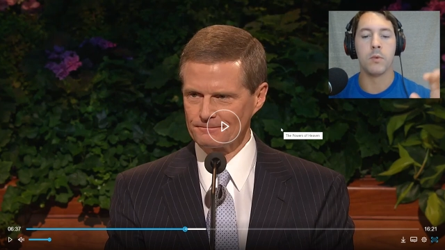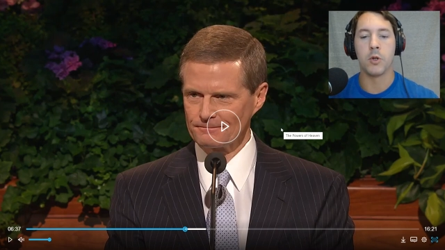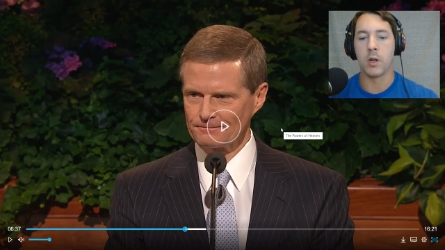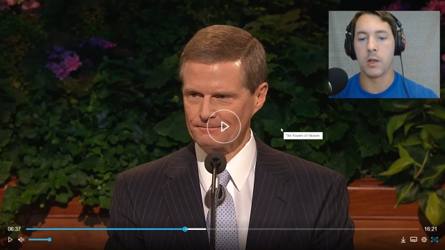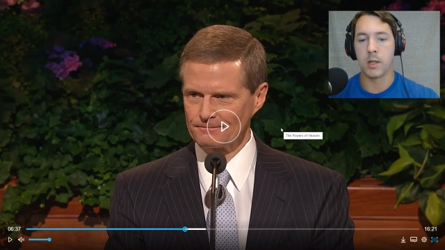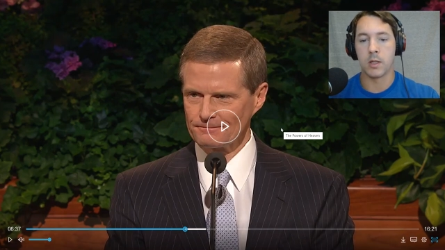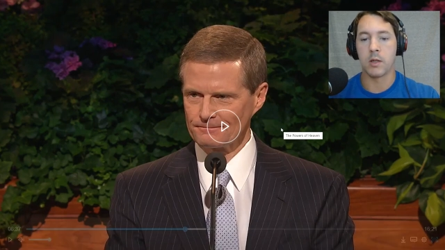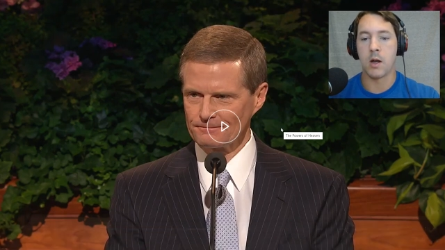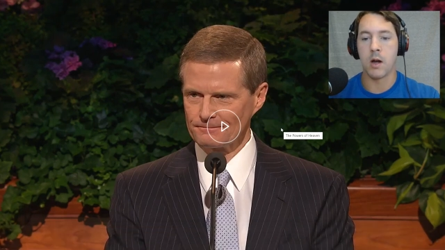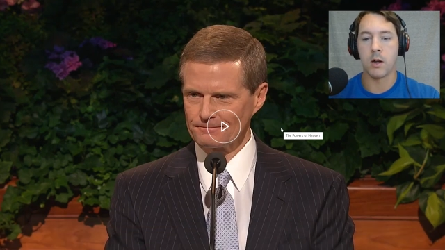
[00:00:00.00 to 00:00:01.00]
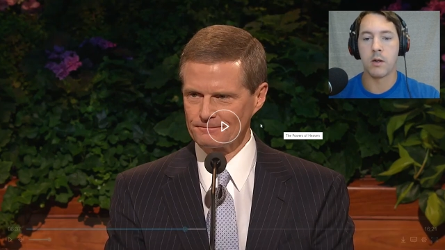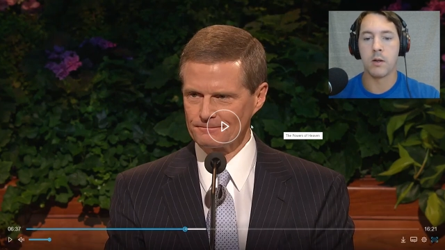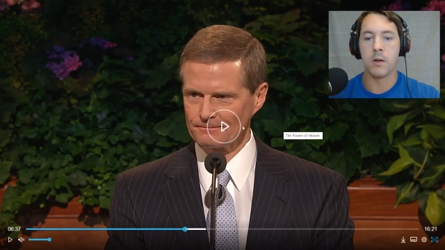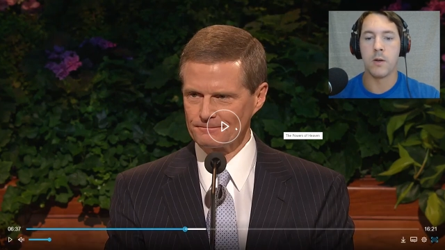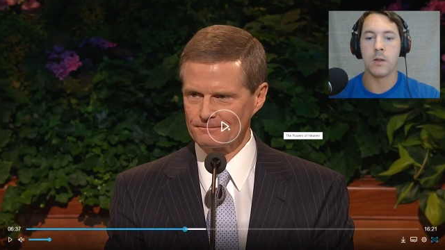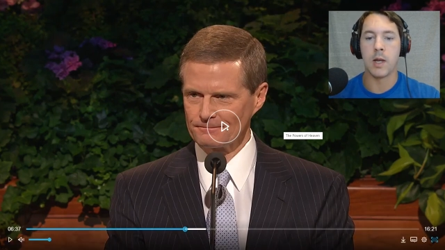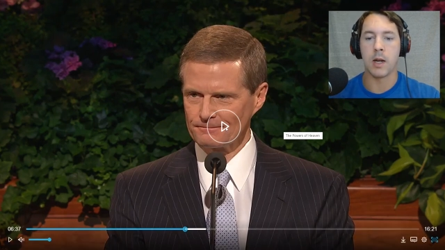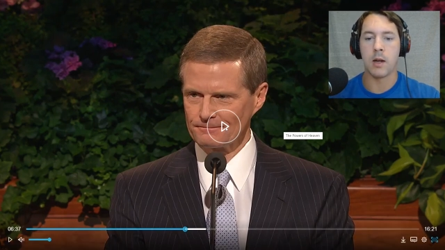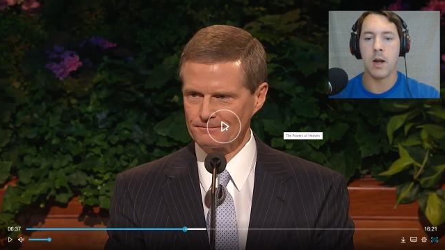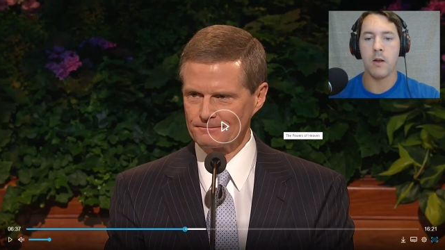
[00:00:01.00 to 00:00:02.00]
Speaker 1: during this talk
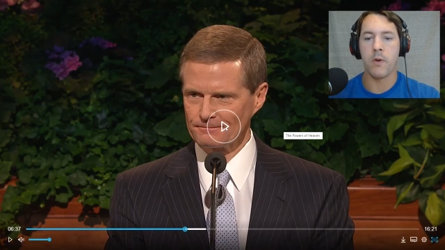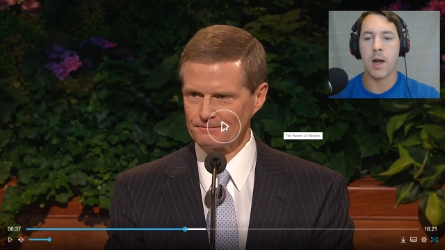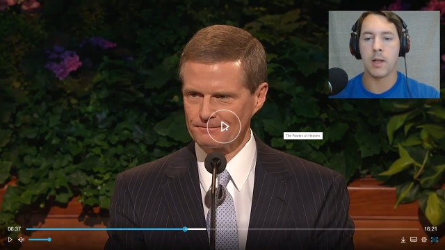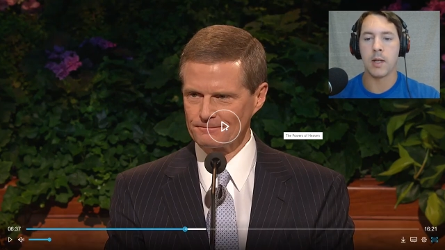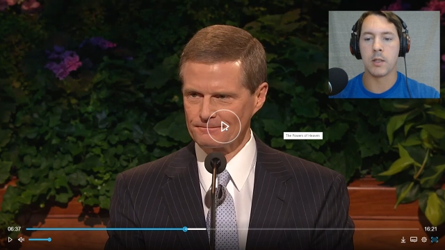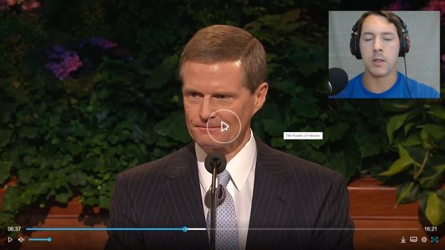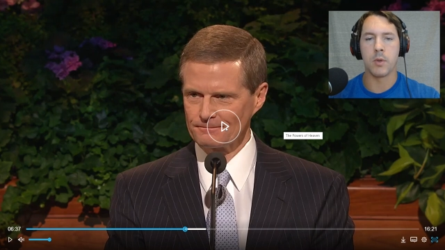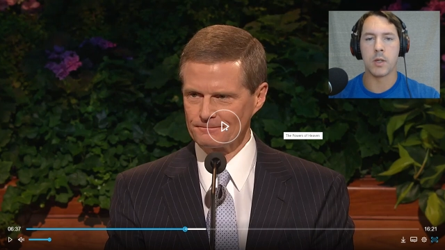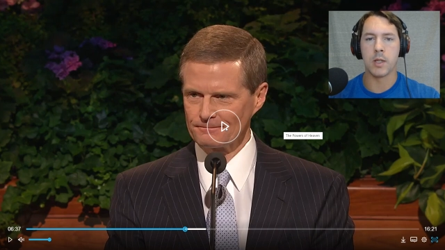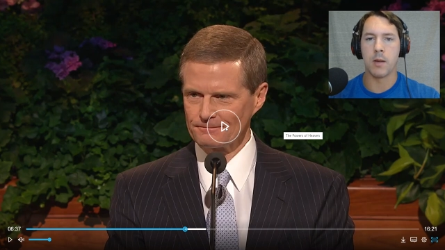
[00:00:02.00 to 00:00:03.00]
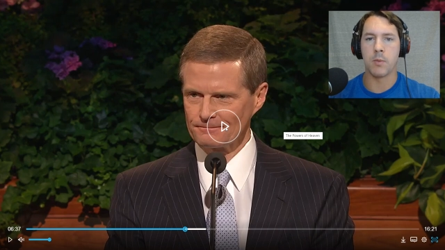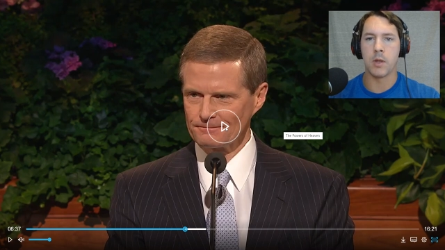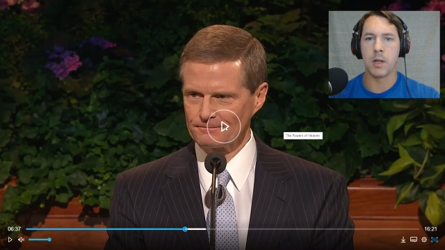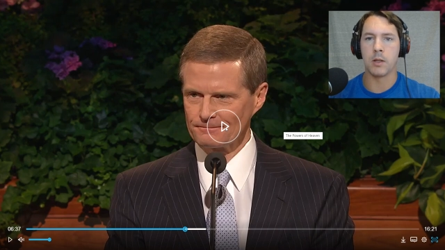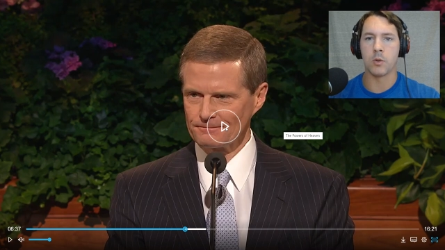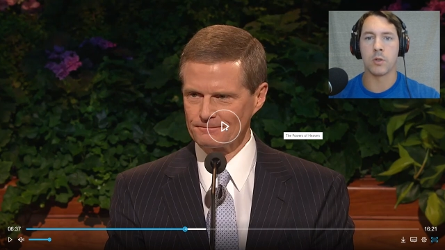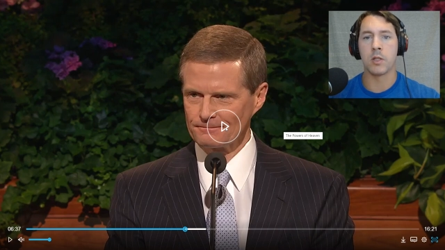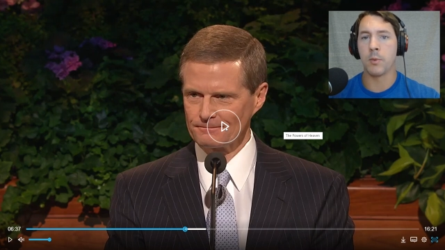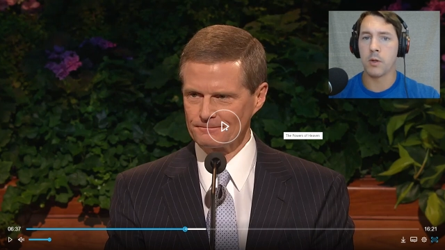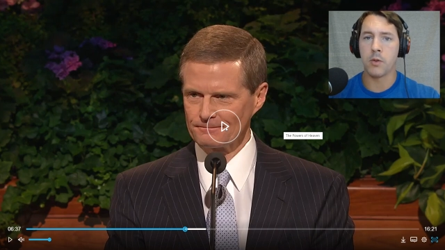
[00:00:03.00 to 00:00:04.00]
that kind of highlights some of the same things or
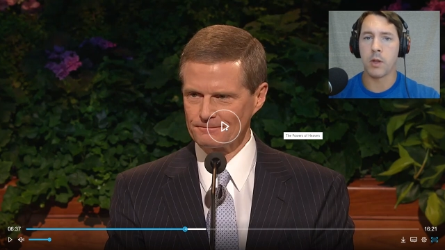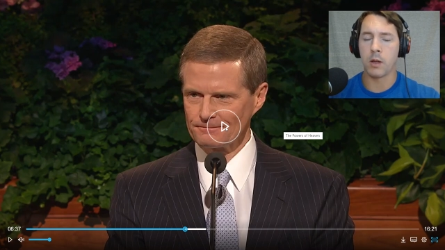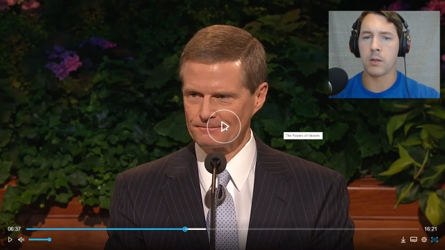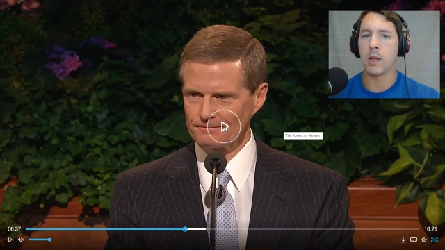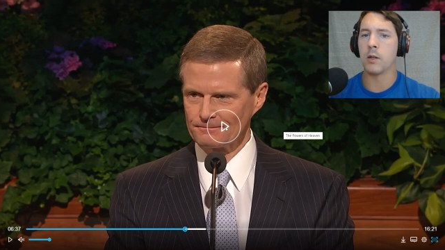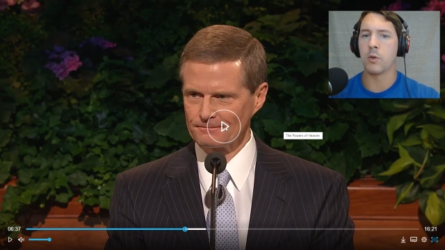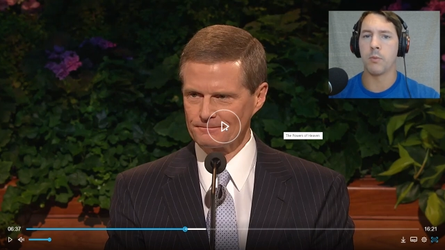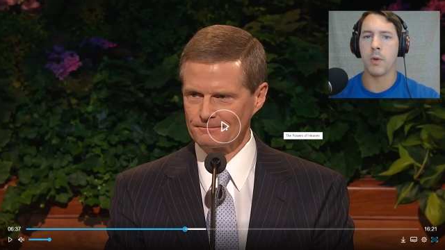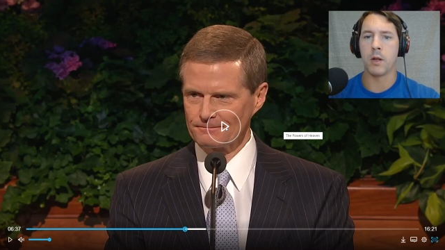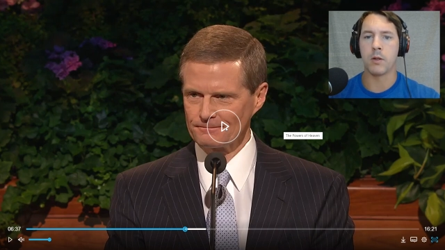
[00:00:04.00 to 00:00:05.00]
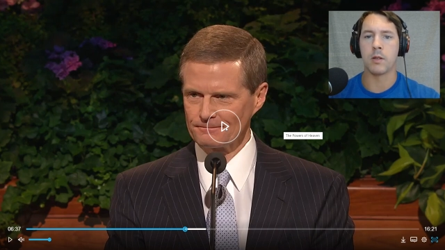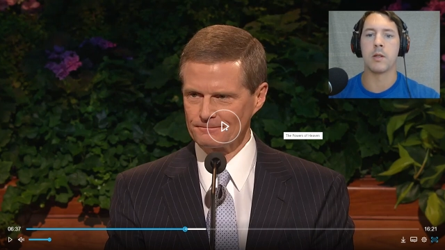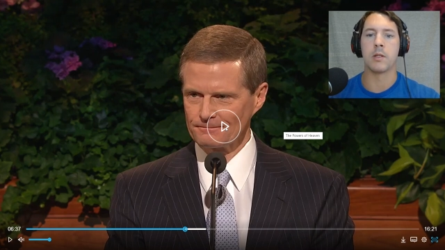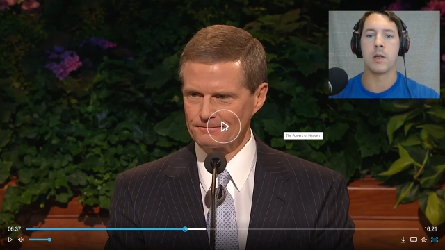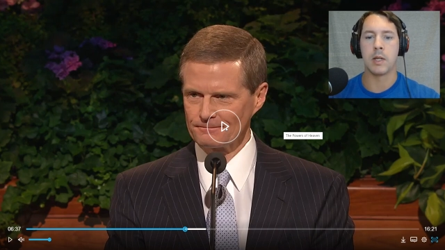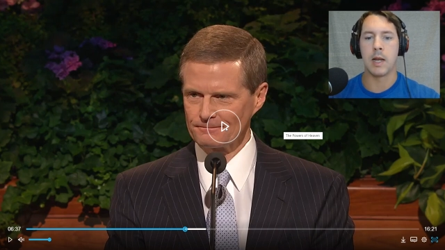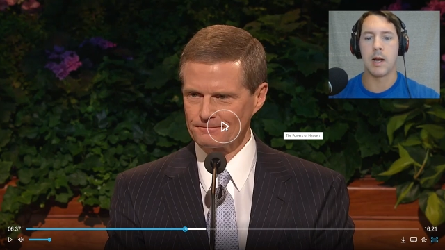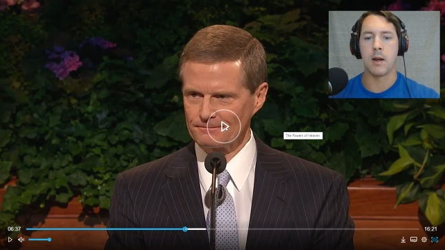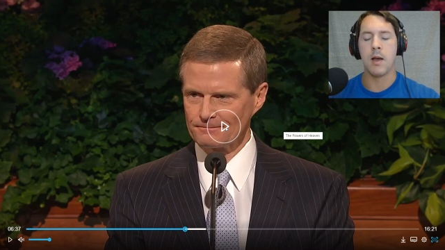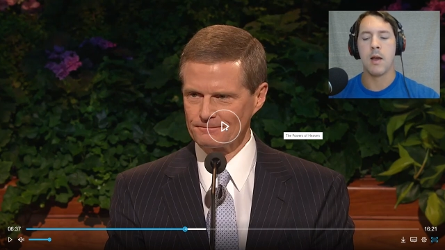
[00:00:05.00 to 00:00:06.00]
similar things that Jordan Peterson is hinting
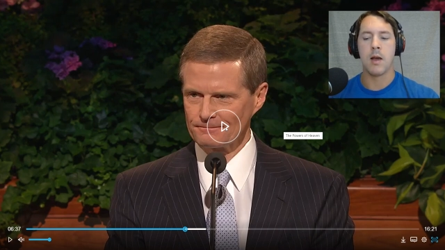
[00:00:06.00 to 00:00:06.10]
at.